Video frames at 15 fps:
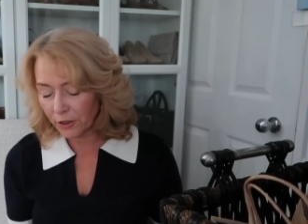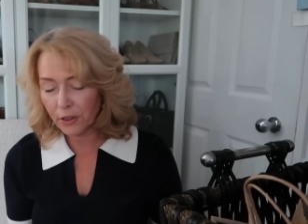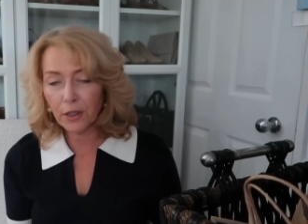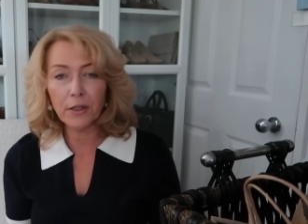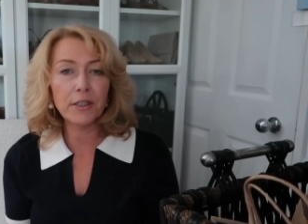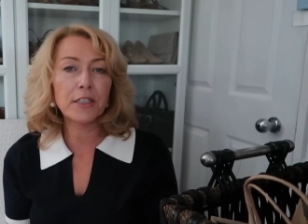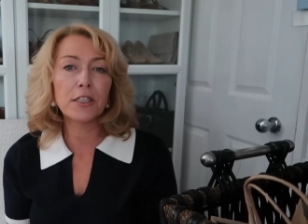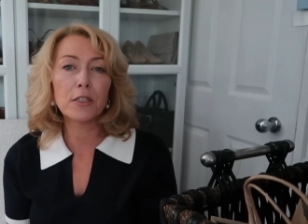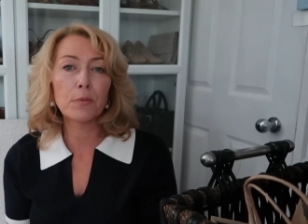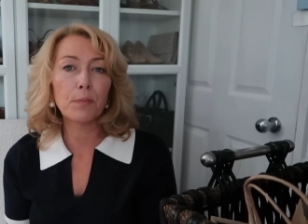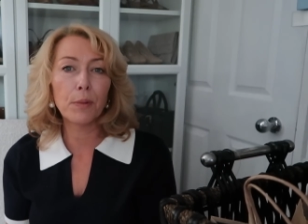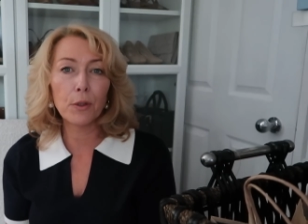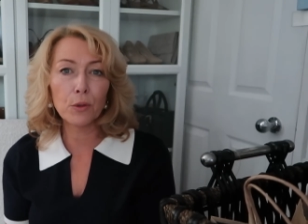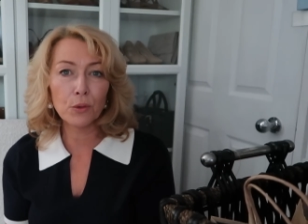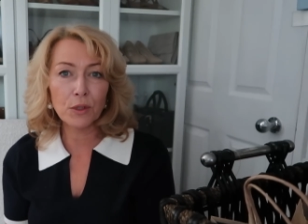You know, he's
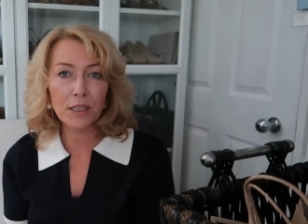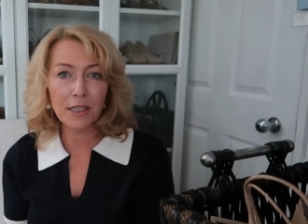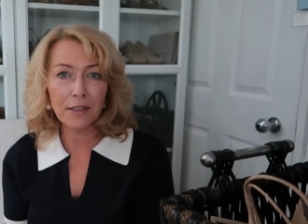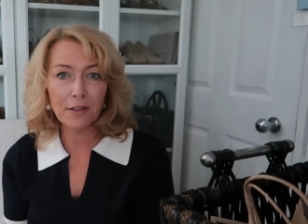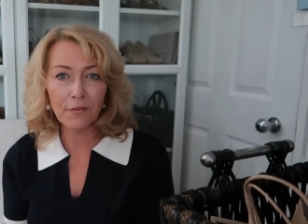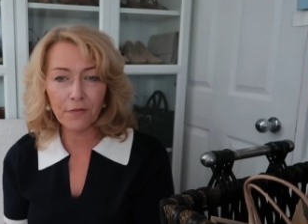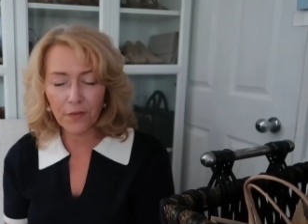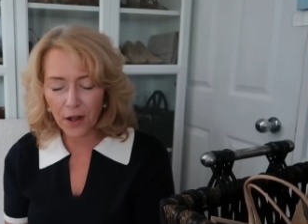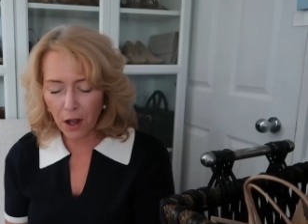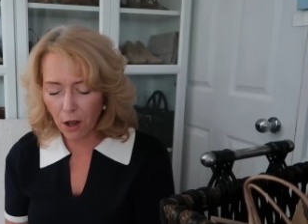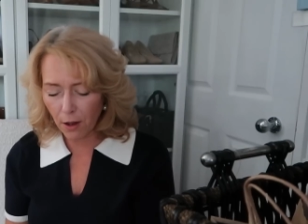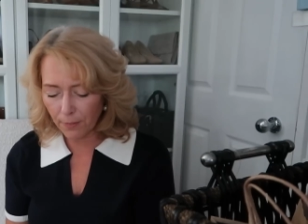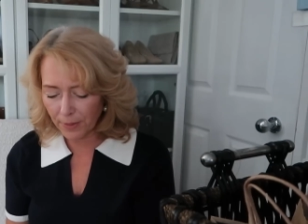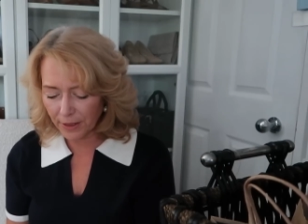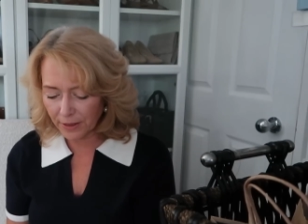supporting the
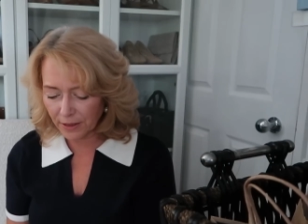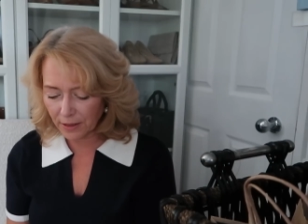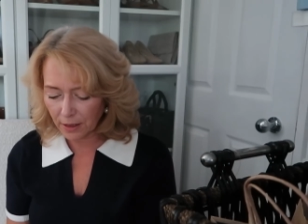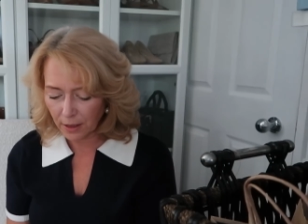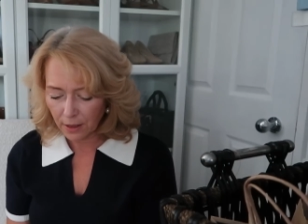farmers.